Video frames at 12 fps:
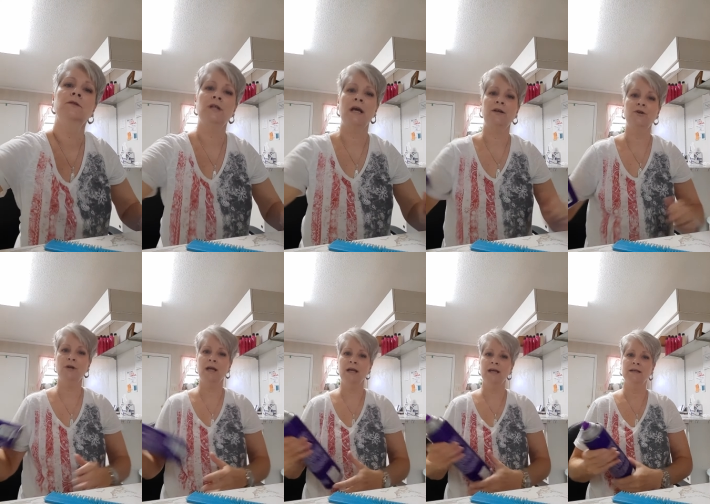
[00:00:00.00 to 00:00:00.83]
take your
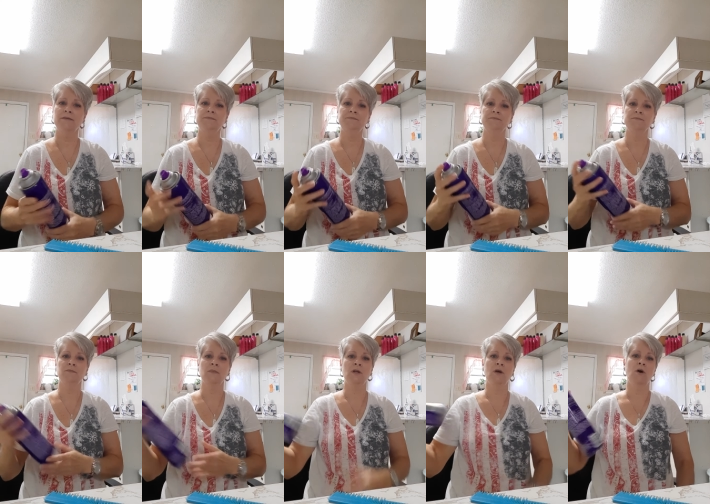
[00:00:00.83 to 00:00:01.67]
can,
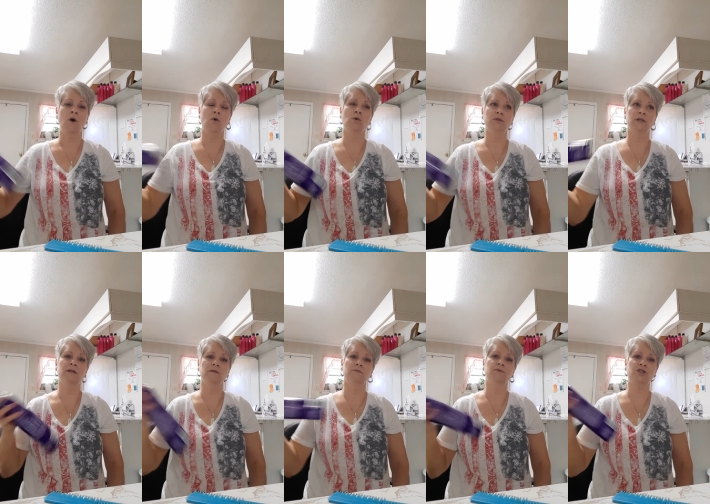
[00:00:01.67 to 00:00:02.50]
hold it,
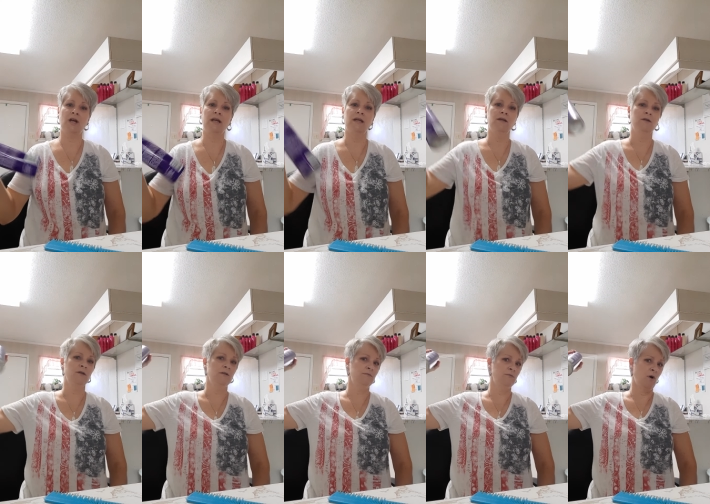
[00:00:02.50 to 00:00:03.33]
shake it
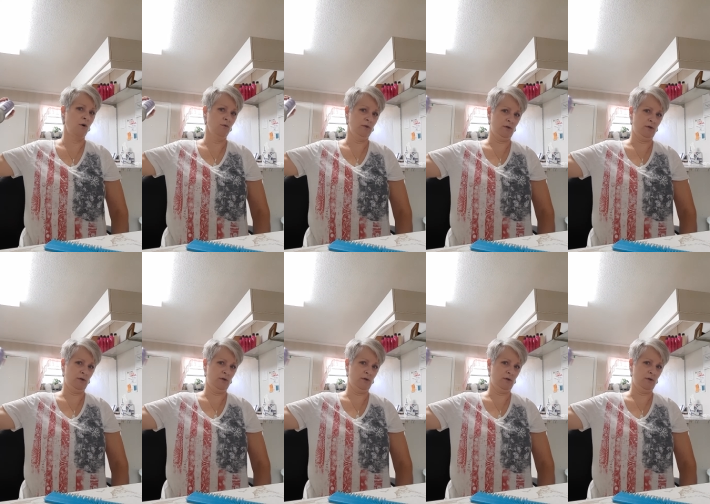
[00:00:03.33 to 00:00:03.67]
good, hold